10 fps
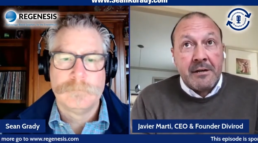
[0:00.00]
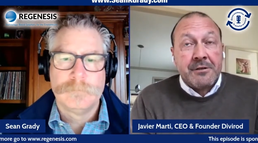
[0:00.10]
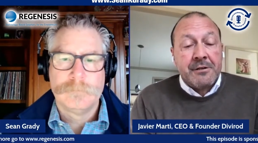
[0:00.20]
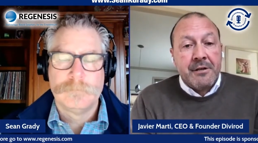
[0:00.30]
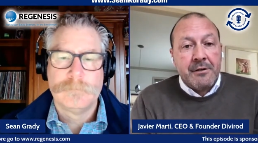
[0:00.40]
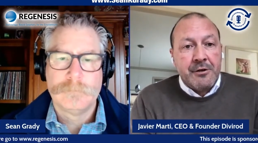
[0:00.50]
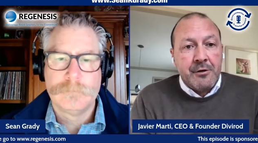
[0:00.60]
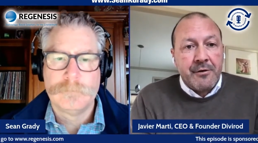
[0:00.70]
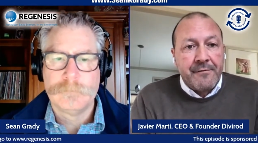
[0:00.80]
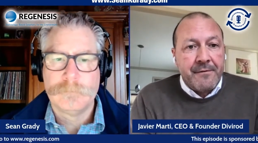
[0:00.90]
Speaker 1: larger the
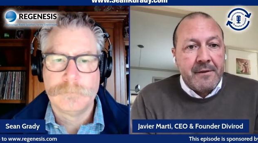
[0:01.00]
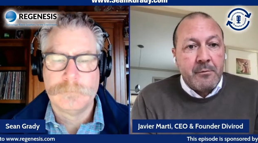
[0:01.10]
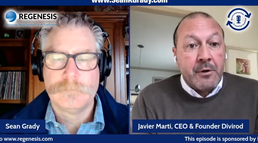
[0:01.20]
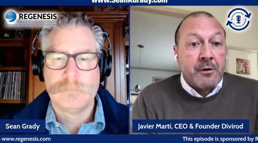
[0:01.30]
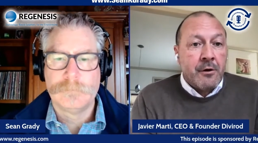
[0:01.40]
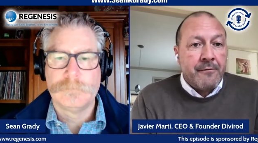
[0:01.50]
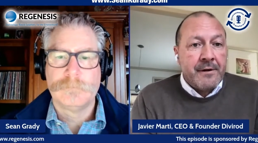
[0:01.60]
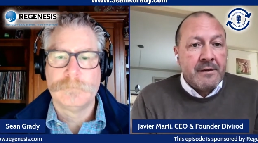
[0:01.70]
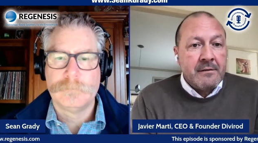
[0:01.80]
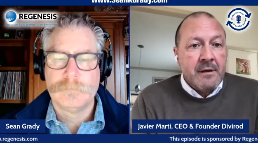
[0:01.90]
geography that we're
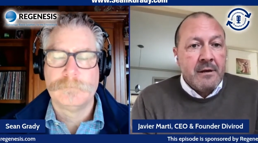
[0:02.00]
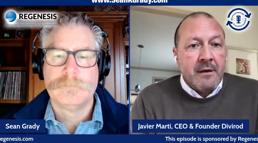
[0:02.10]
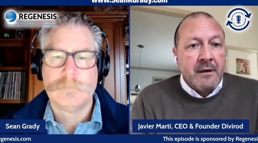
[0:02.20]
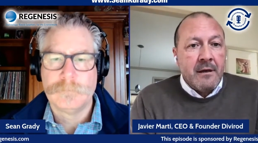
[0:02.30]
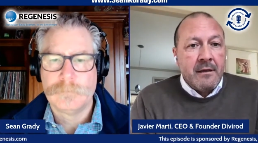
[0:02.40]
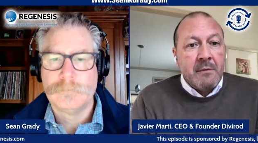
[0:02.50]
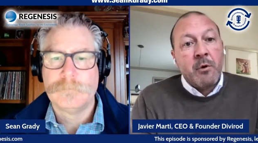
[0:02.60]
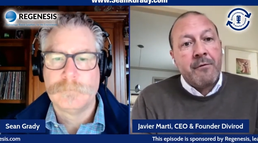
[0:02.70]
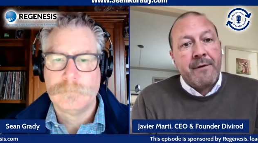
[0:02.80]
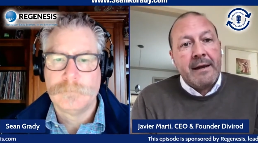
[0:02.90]
covering, the
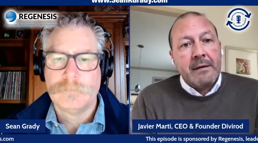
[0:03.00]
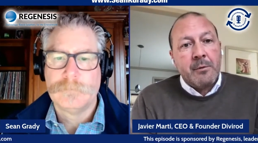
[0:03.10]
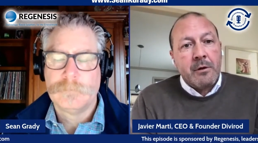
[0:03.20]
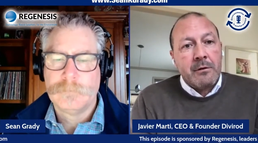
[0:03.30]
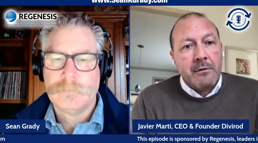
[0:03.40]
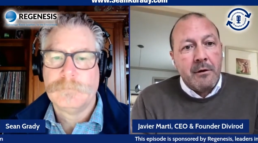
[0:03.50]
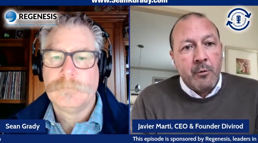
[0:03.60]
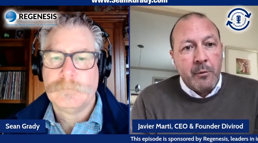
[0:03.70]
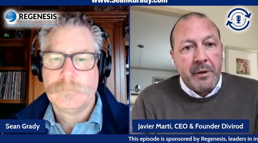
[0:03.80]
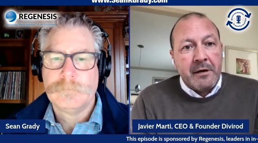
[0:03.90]
more valuable
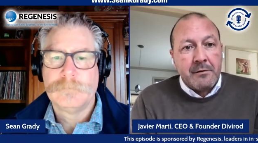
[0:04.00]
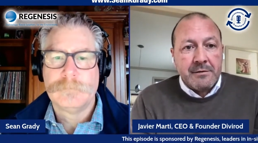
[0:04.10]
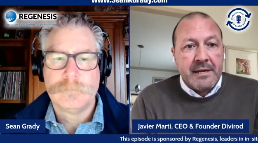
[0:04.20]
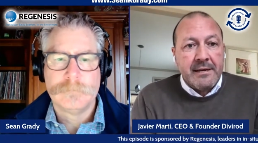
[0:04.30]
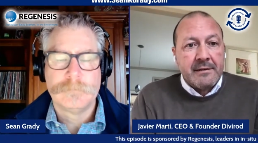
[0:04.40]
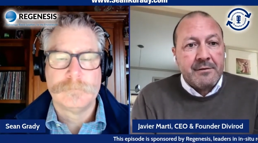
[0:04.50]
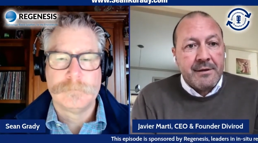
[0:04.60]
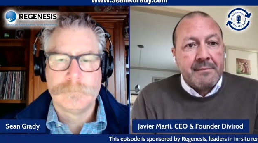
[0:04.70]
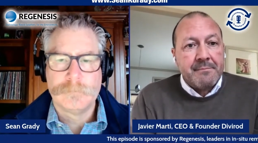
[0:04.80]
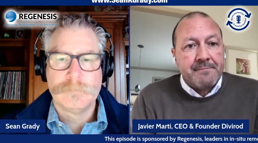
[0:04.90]
will be our data
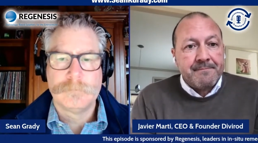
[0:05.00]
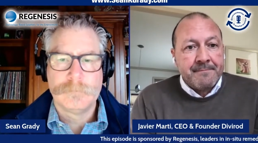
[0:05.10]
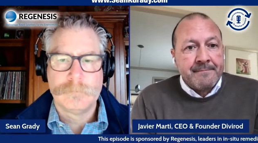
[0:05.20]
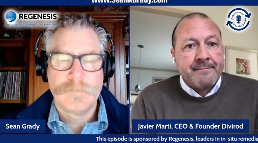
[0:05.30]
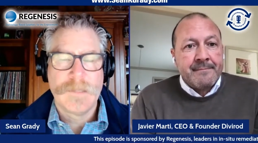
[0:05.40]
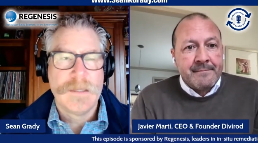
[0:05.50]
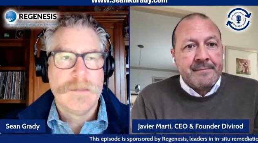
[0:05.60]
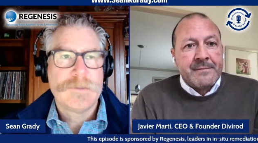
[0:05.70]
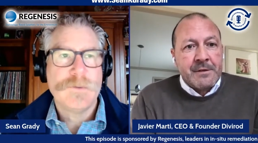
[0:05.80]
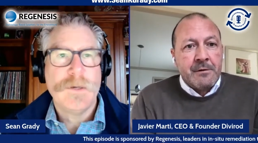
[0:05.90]
to them.
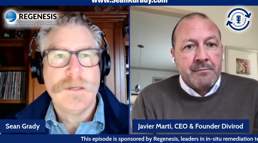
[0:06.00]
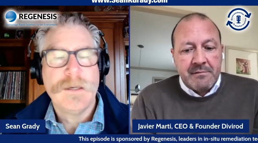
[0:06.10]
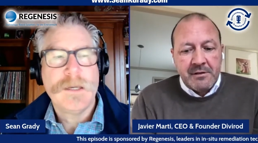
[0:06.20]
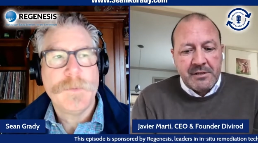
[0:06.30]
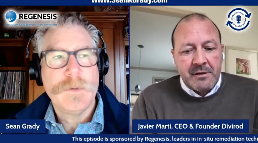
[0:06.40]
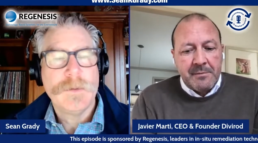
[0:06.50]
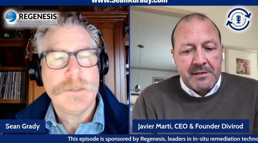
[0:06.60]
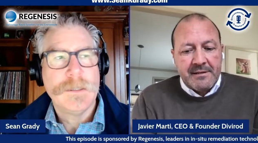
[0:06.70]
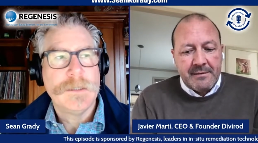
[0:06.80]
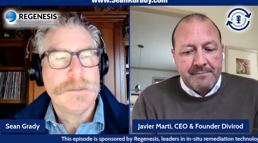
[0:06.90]
Speaker 2: So uh, a couple
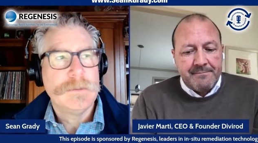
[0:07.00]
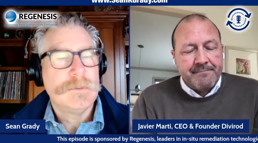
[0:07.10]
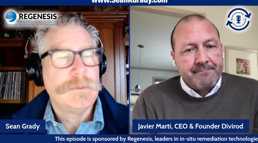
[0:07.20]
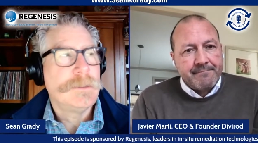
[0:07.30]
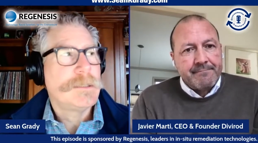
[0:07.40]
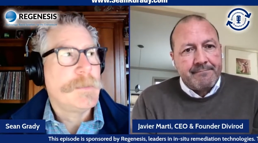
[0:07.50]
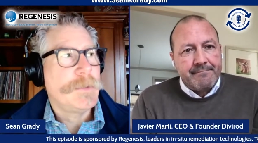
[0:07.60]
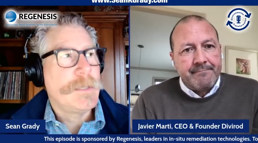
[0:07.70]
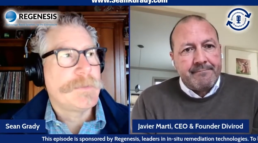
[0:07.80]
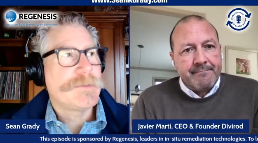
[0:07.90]
uh, a
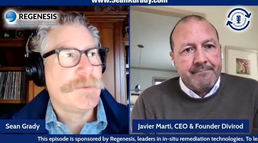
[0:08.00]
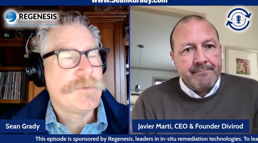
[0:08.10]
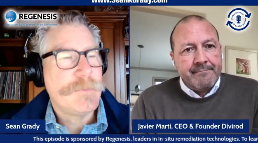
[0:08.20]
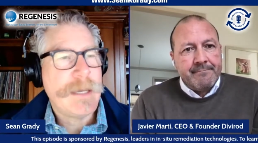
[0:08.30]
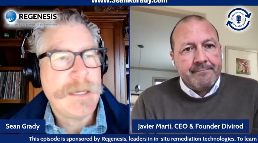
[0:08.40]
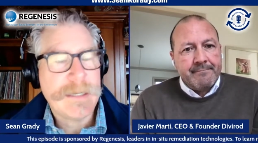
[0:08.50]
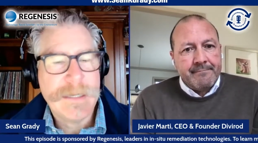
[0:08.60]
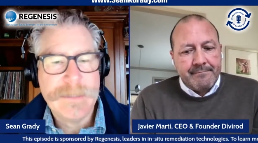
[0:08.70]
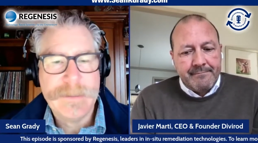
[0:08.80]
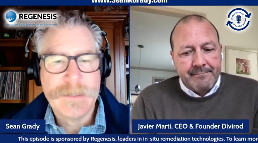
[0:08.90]
couple episodes back, I
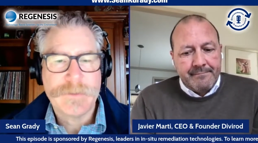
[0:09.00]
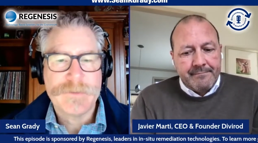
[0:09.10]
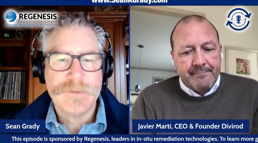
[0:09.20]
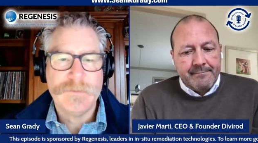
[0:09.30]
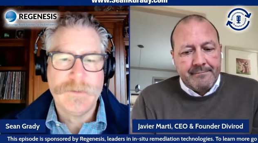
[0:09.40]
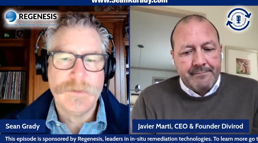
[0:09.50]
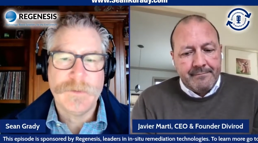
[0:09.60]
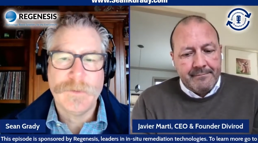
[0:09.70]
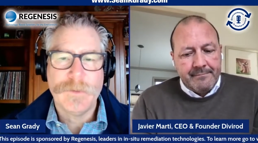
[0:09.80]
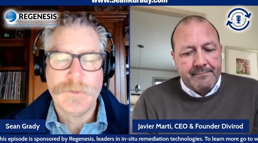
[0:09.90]
had Doctor Sylvia
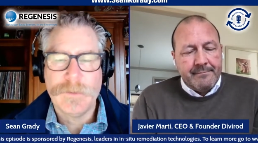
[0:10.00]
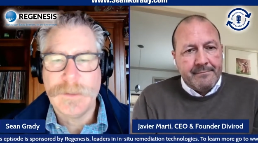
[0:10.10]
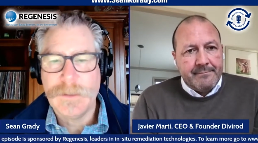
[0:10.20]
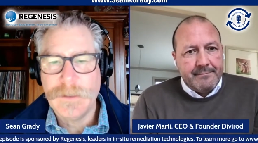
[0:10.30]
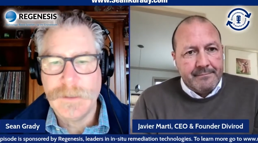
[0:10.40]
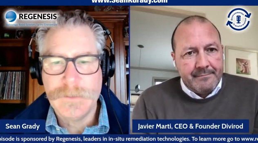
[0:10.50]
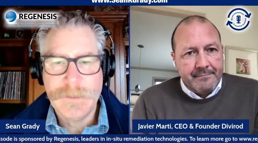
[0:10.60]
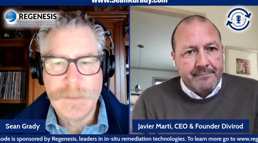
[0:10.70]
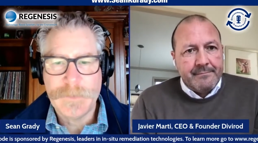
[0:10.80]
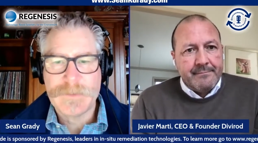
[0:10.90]
Earle uh, on
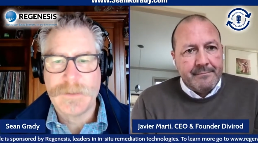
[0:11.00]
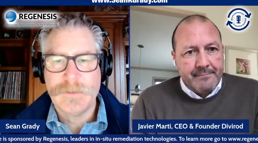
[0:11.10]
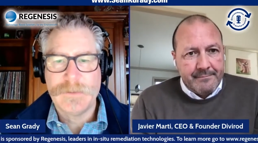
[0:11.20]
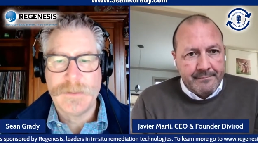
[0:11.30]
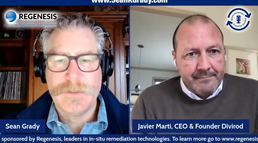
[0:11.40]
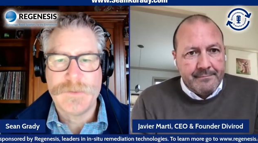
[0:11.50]
the episode on the on